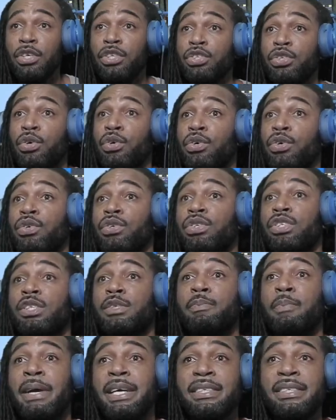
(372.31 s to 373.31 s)
So
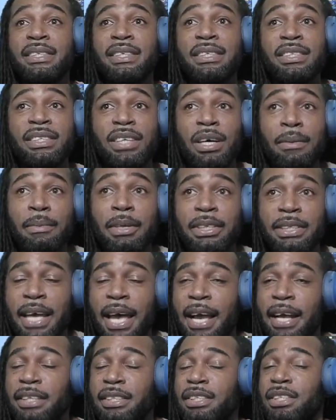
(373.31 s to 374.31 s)
Spencer Thomas
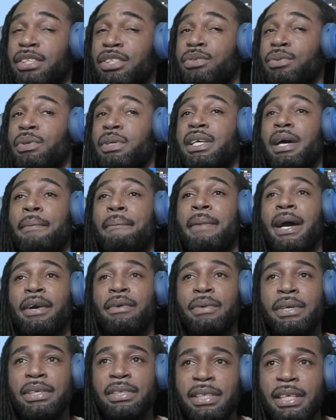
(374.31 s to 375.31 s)
actually tweeted at
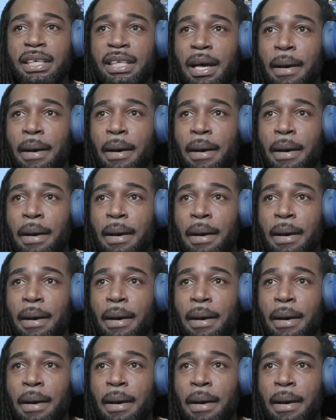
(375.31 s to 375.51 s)
Mike Wayne saying,